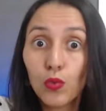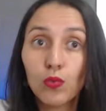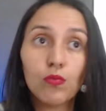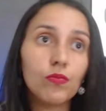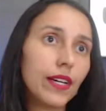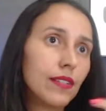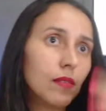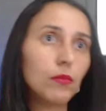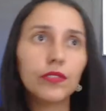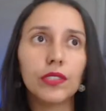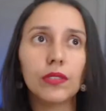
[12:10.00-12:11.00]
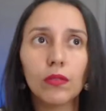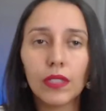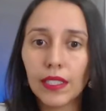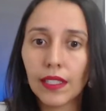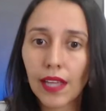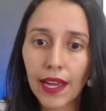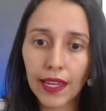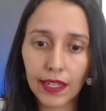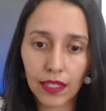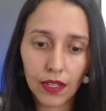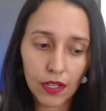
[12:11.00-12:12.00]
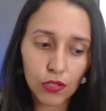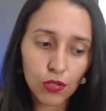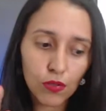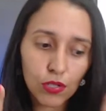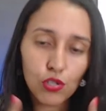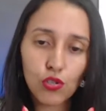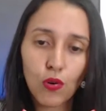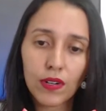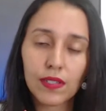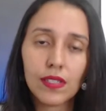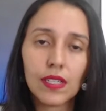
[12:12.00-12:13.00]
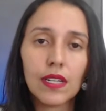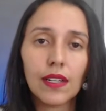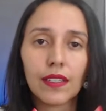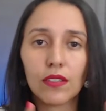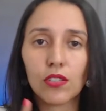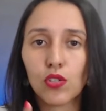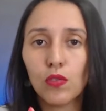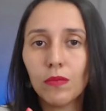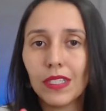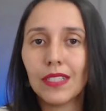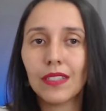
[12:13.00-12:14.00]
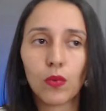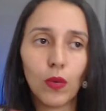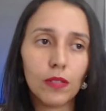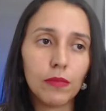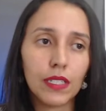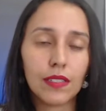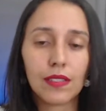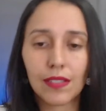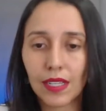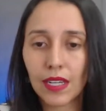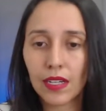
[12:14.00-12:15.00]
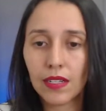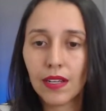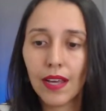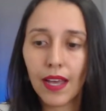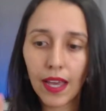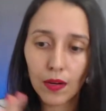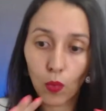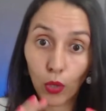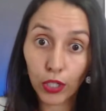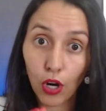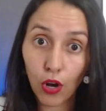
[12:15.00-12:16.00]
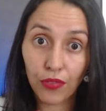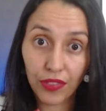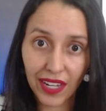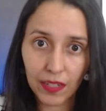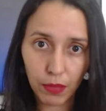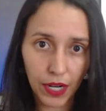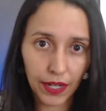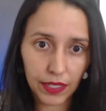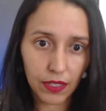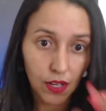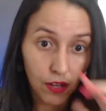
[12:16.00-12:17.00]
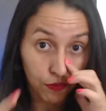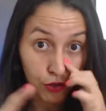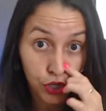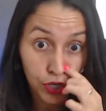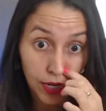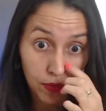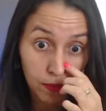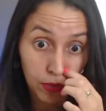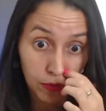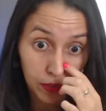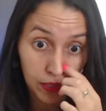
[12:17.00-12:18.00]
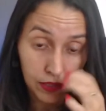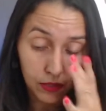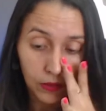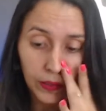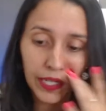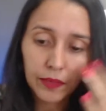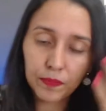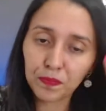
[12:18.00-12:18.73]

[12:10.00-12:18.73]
there's a movie you really like, choose a short scene, like a 2 minute, 1 minute scene, and work on that part for shadowing purposes, okay?